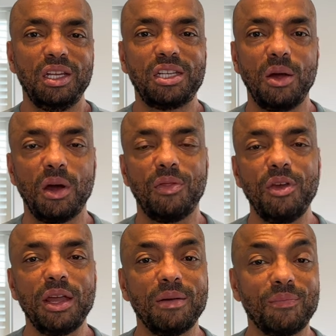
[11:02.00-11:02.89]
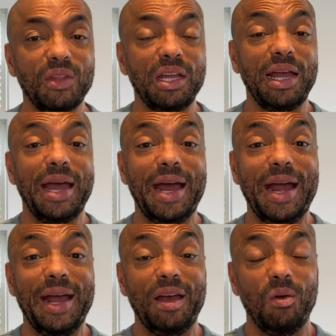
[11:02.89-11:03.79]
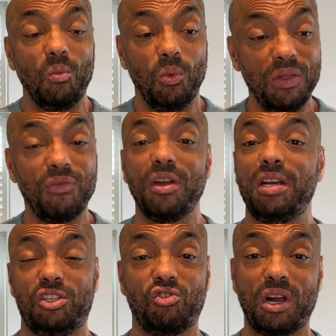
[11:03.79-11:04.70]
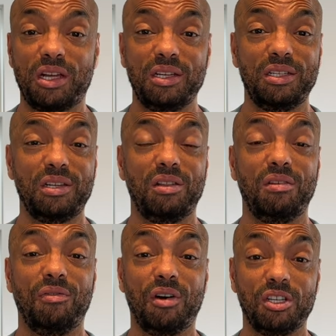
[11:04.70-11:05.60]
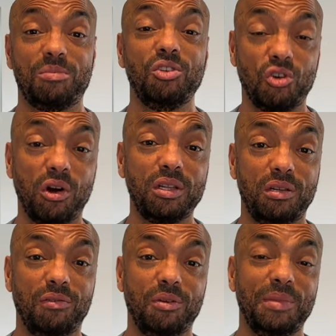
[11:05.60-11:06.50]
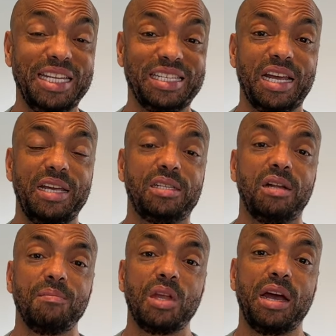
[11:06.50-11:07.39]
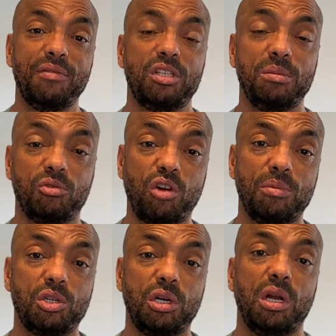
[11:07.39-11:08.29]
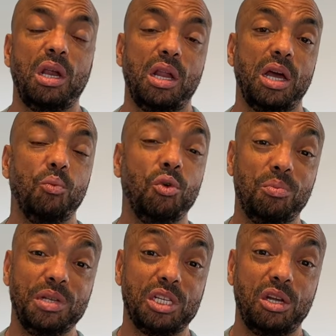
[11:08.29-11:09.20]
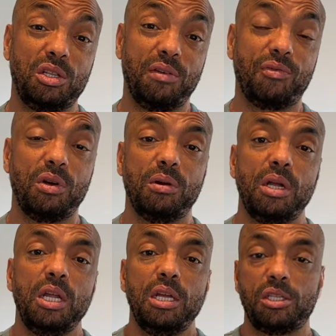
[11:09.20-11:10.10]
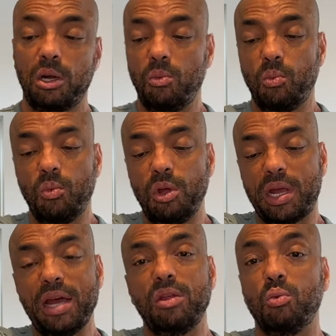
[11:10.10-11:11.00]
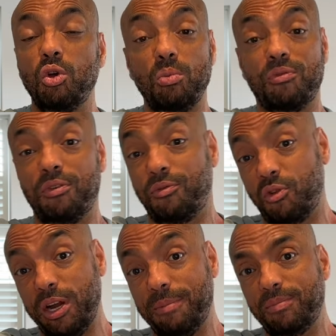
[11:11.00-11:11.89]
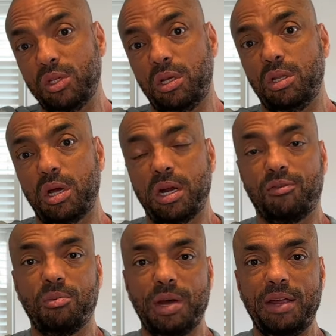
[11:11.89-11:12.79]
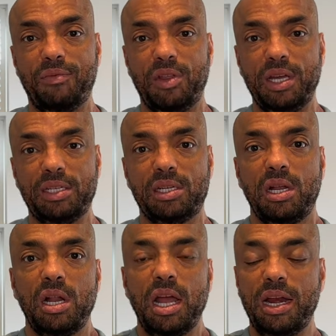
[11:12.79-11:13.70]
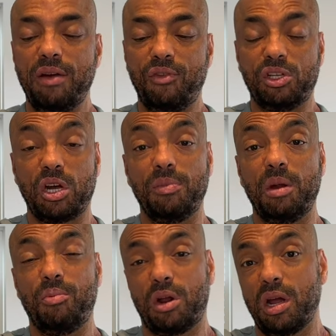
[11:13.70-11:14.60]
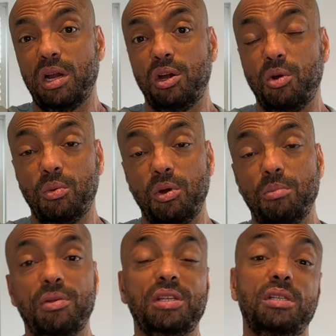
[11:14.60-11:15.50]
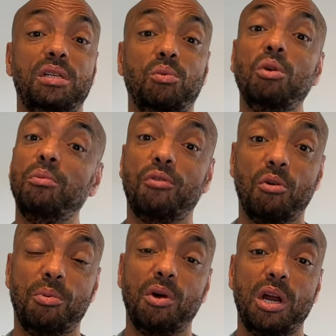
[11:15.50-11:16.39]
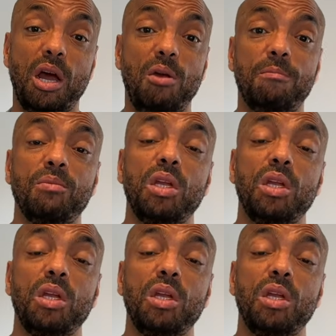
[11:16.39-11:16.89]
So I think with fitness trackers, the vast majority of them these days have a subscription, and Whoop is no different. So you get the Whoop for free. You don't have to pay for this. And every time they bring out a new Whoop, this is a Whoop 4.0,